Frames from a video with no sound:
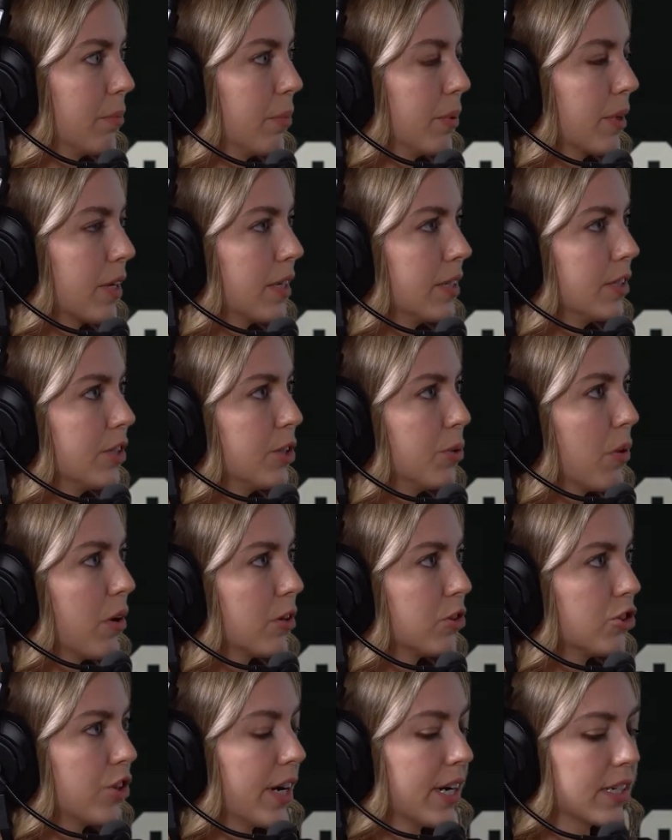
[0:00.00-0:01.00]
because you
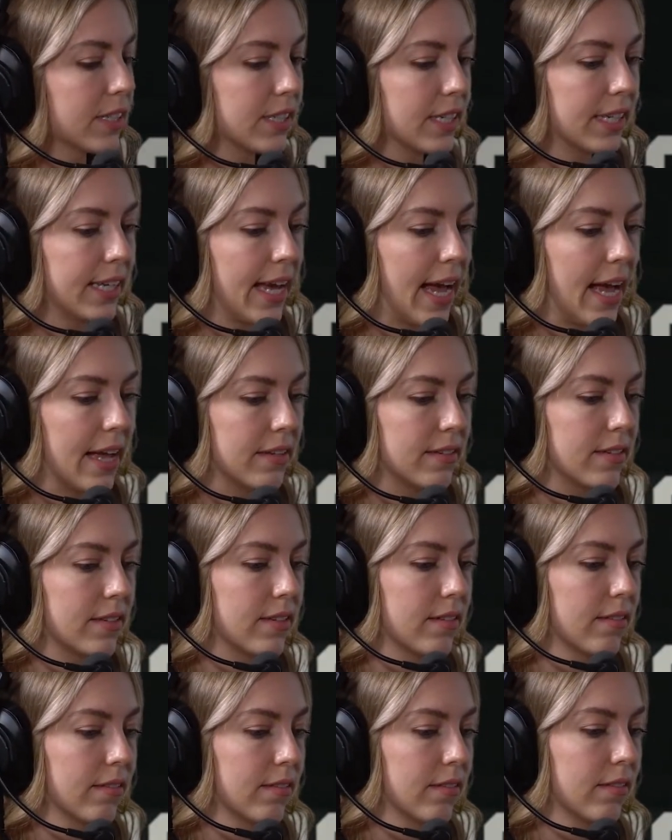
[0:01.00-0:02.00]
are trying to
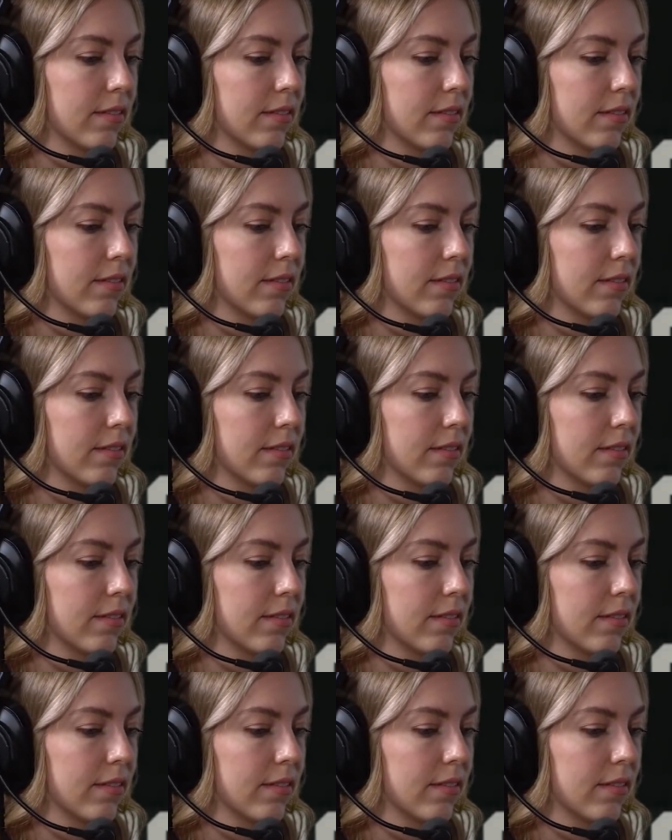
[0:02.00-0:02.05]
get